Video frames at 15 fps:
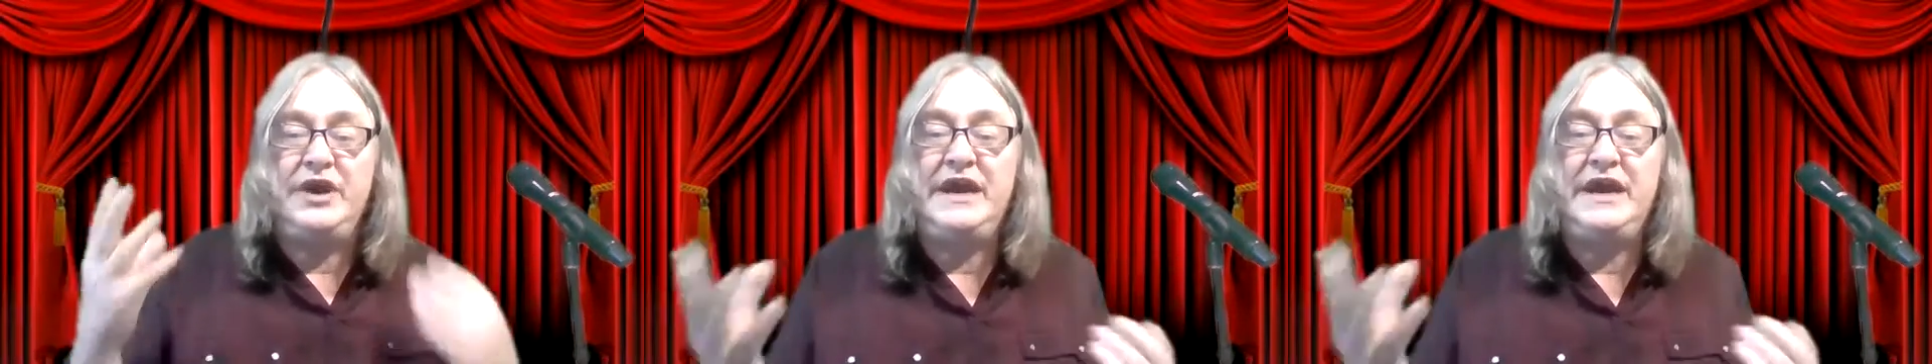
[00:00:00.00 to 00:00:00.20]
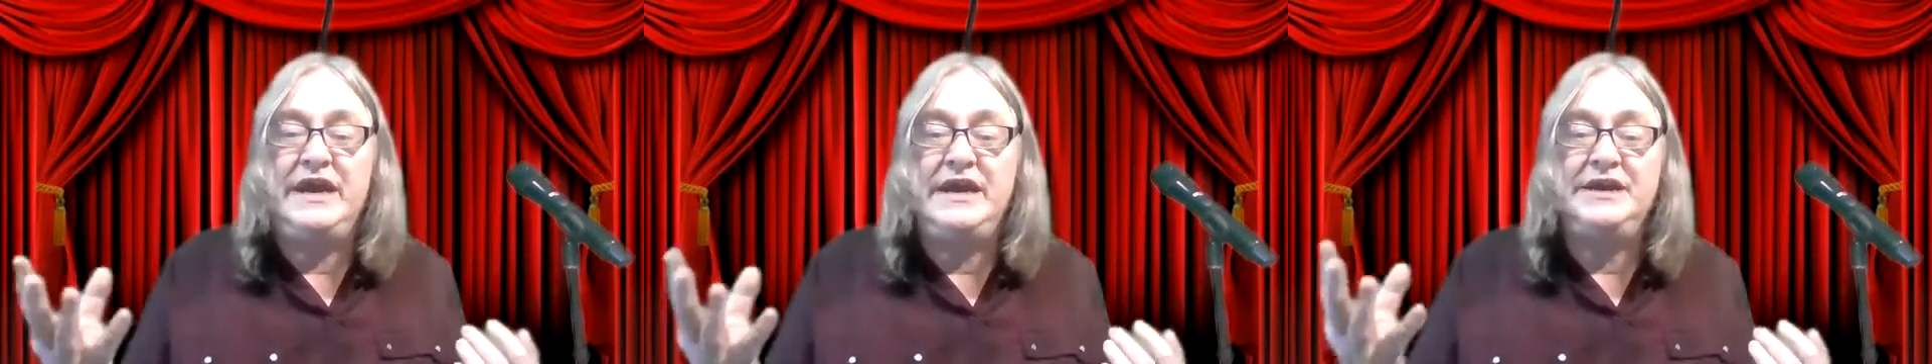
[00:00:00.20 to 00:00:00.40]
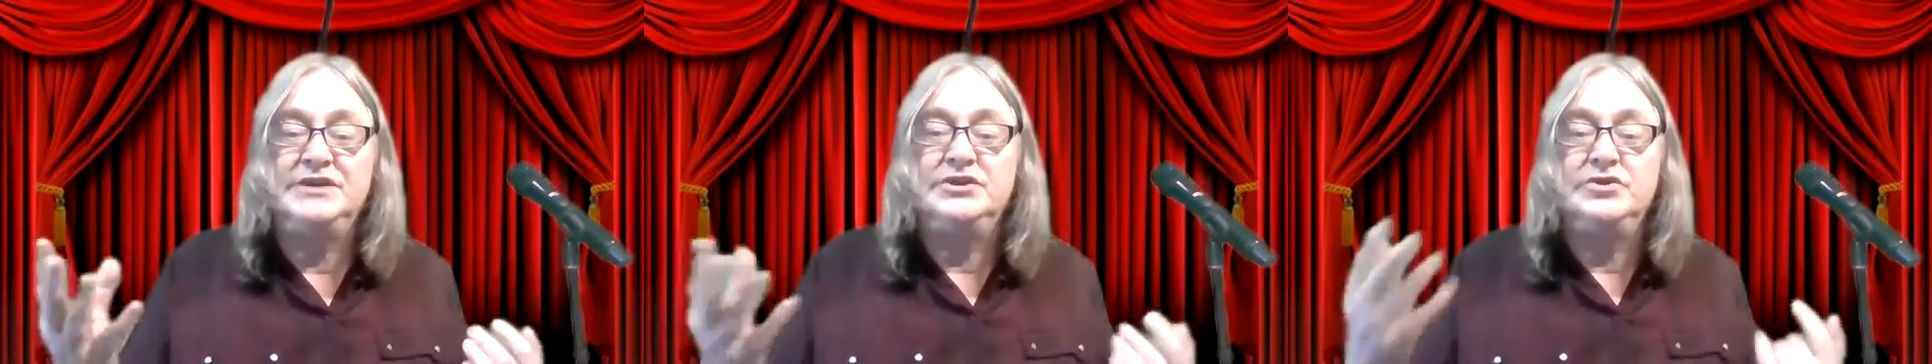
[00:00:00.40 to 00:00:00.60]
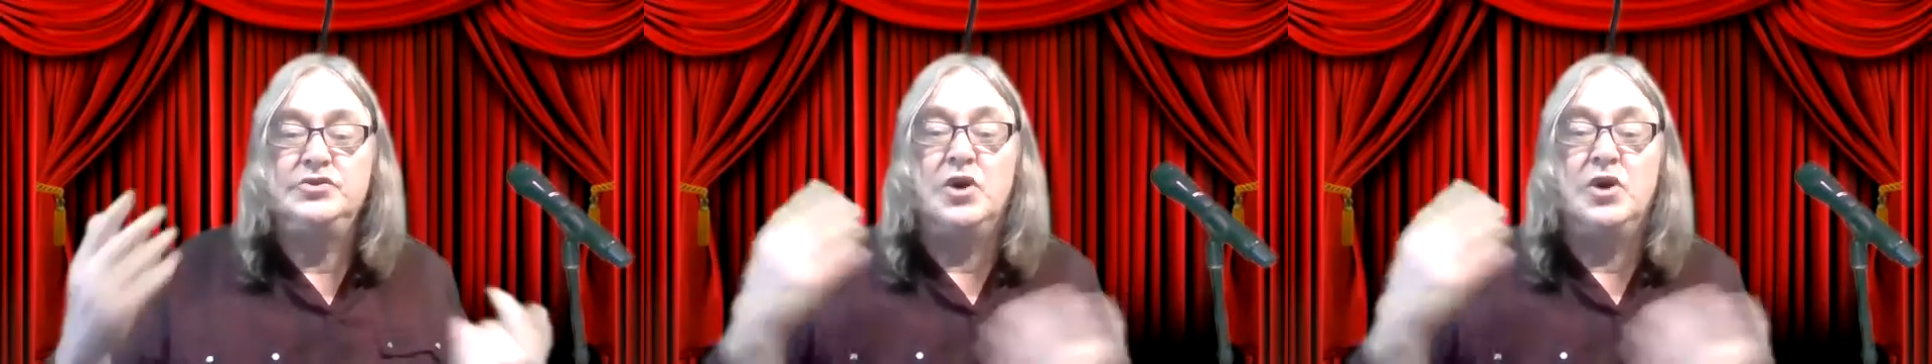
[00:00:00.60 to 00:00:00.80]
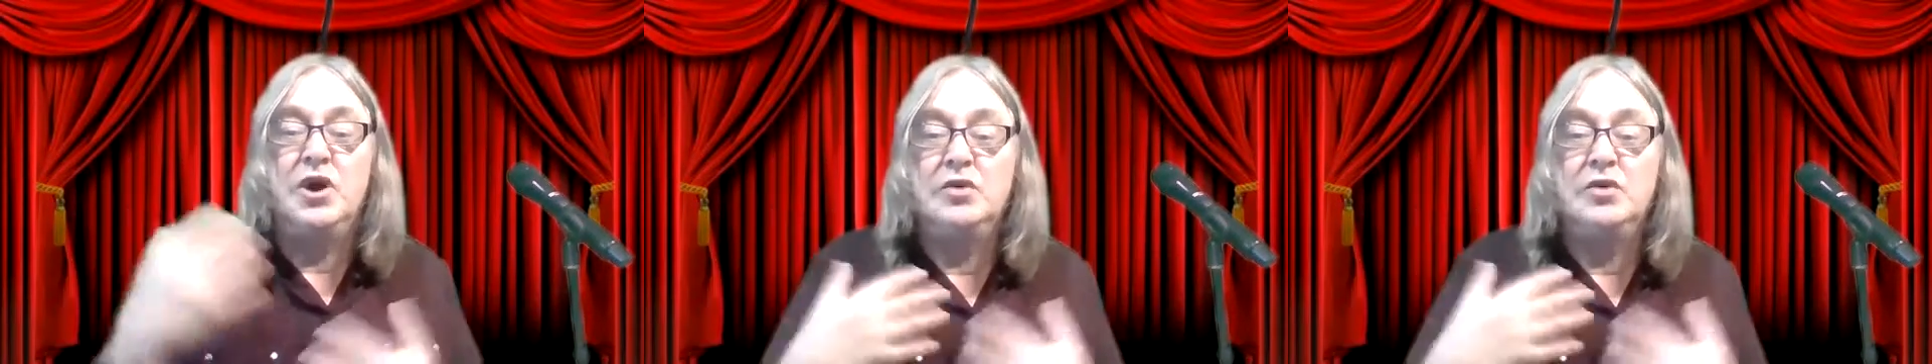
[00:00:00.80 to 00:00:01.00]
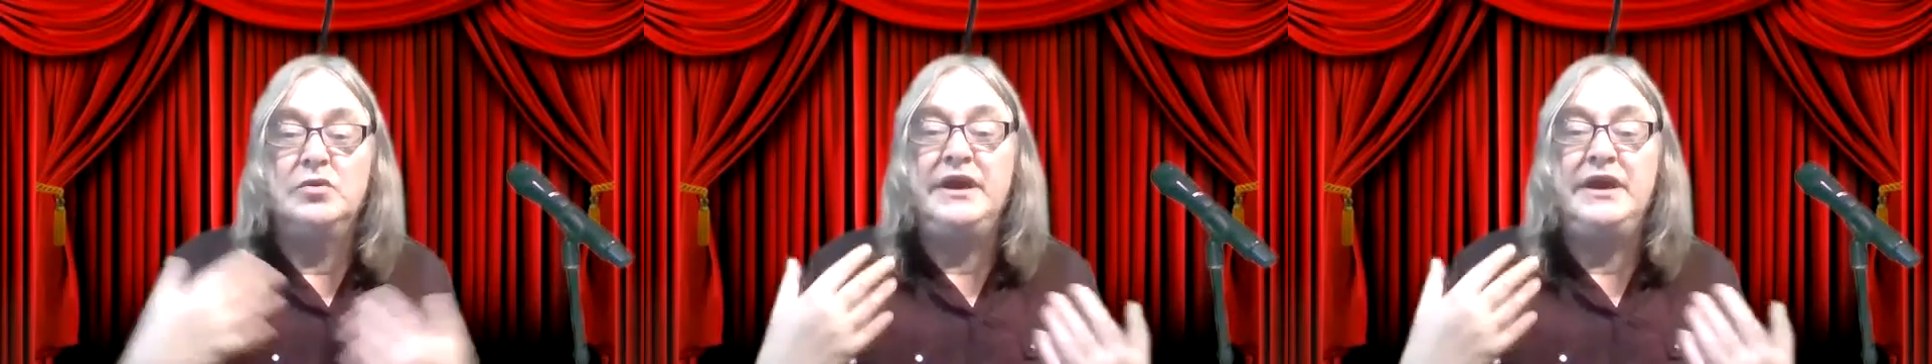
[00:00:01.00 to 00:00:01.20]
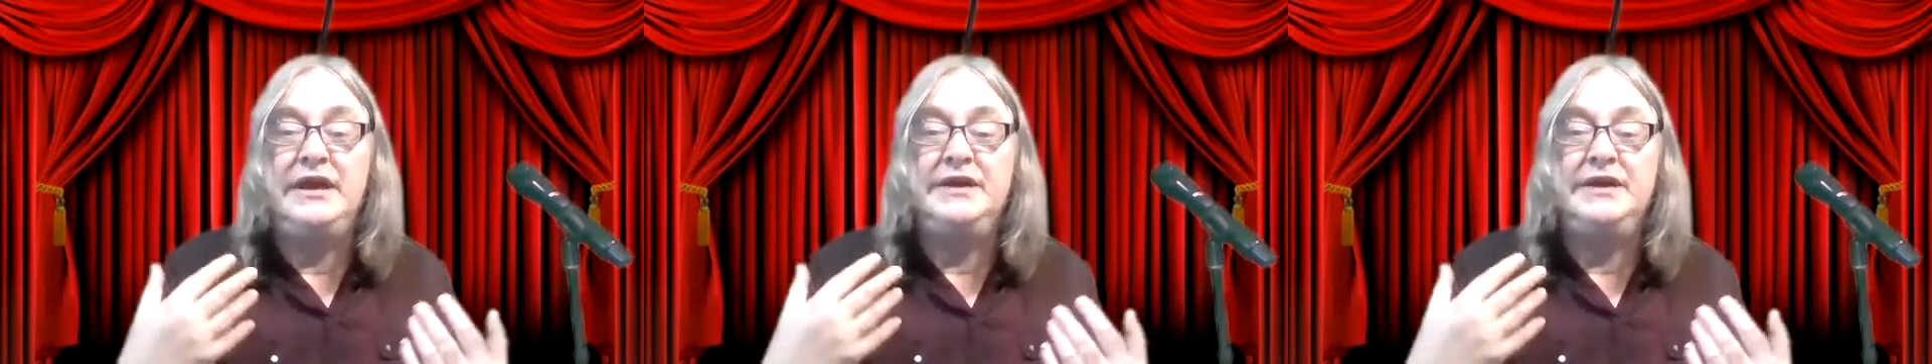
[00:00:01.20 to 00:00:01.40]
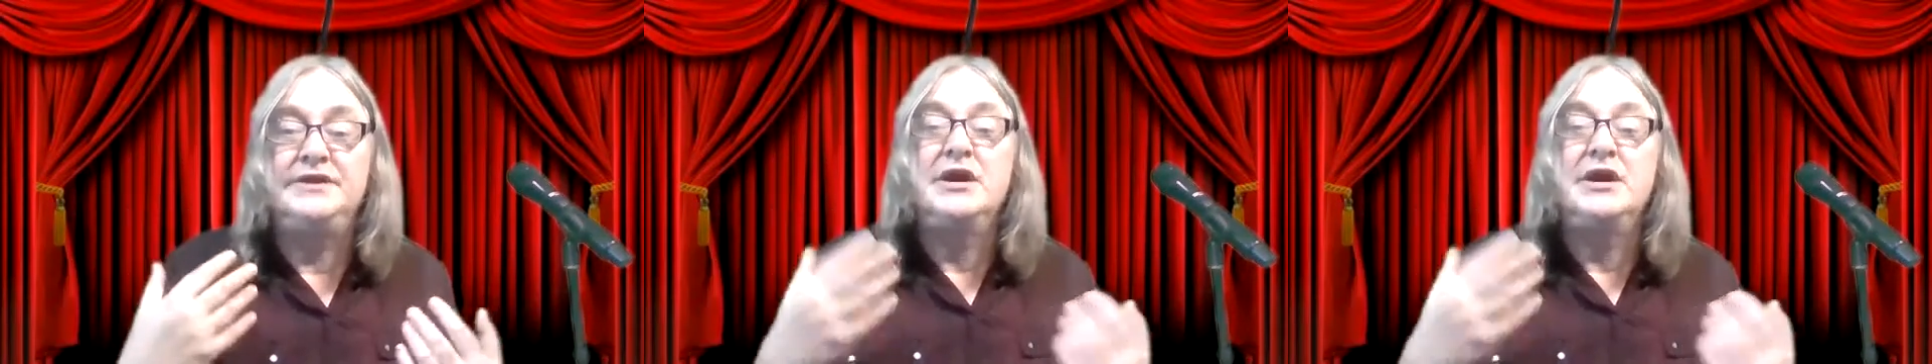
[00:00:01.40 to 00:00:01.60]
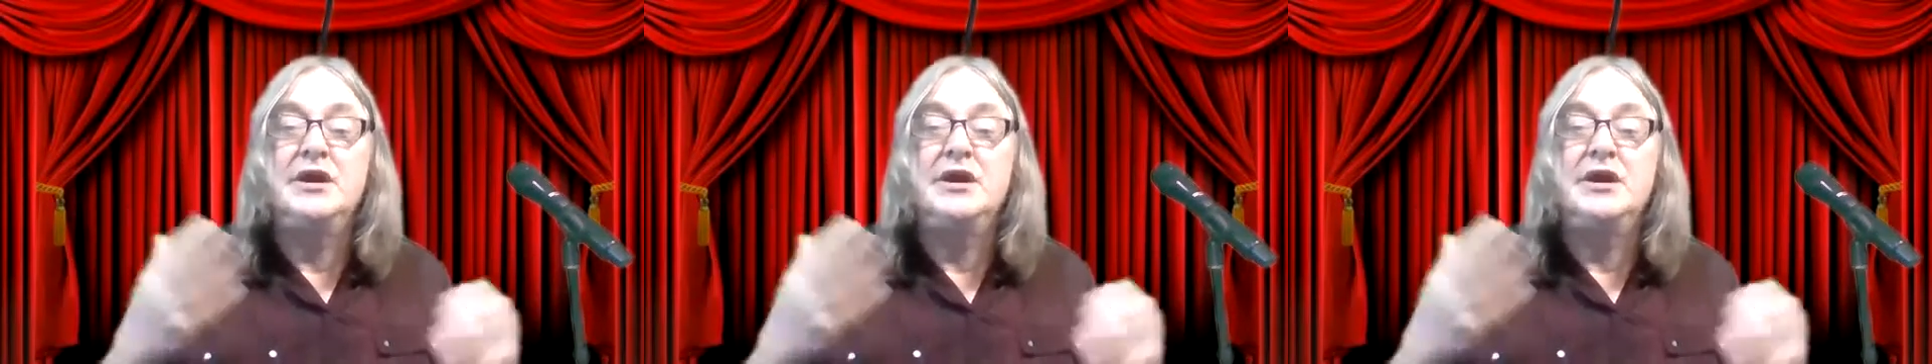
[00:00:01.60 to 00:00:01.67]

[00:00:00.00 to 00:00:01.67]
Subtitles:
head, your whole head,